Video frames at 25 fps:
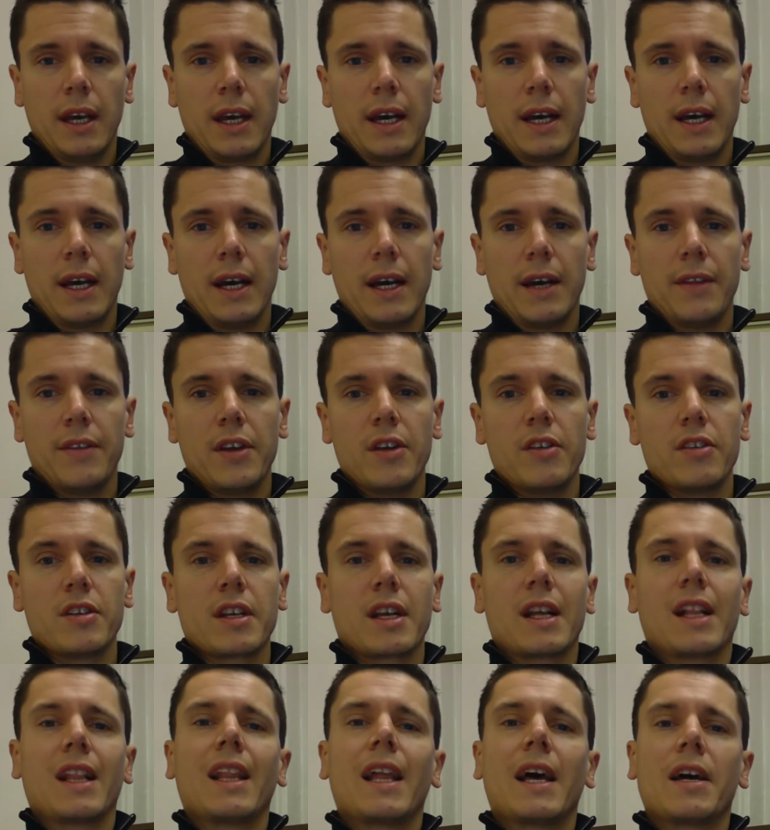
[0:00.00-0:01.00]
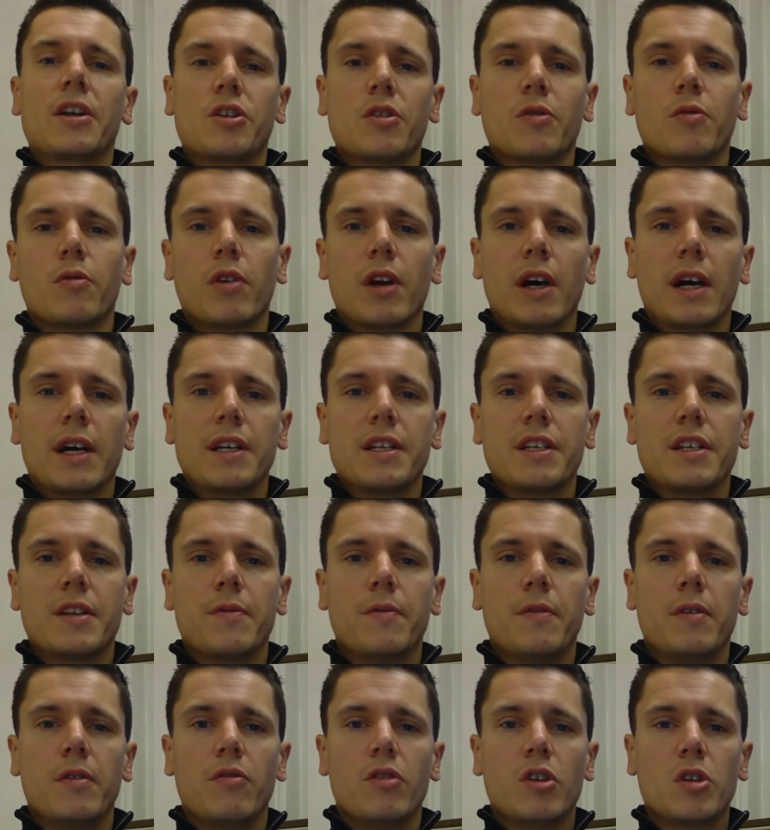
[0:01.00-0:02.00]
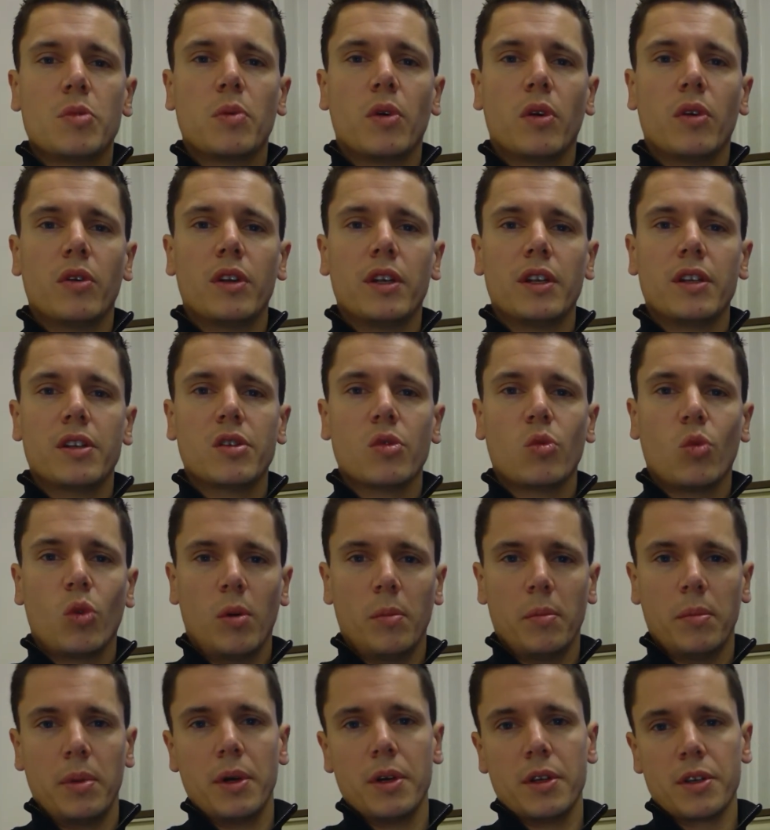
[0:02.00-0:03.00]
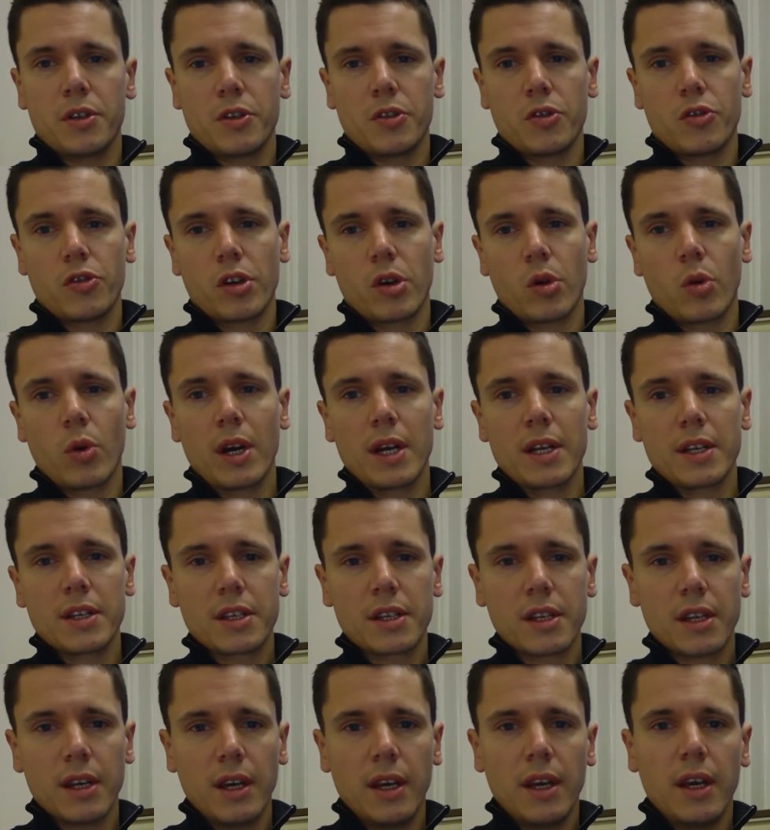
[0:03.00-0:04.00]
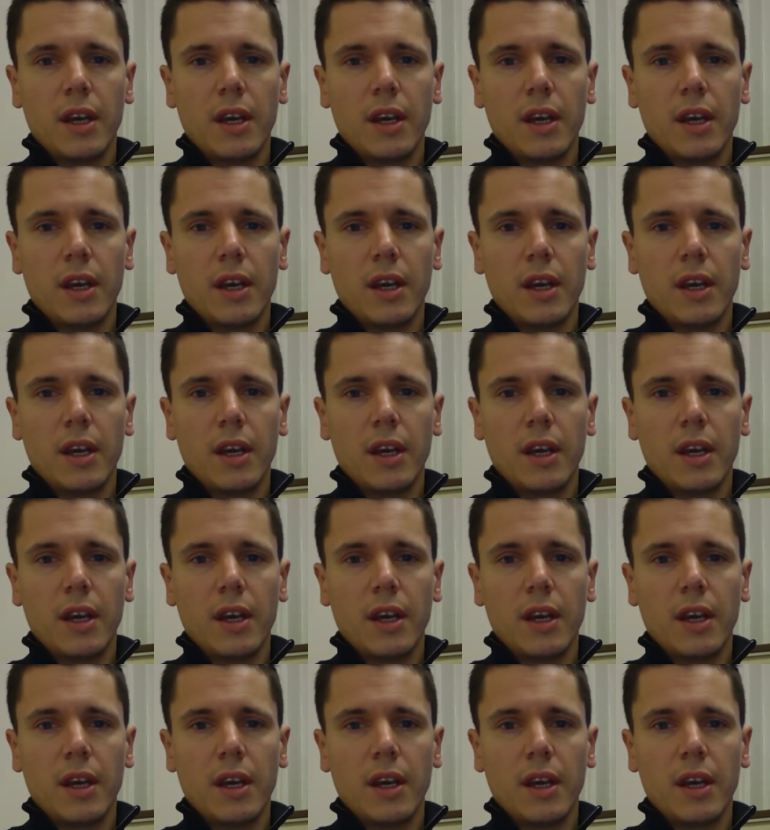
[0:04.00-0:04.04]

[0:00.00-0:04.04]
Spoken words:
and there is a clash of rights if, in responding to one person's request,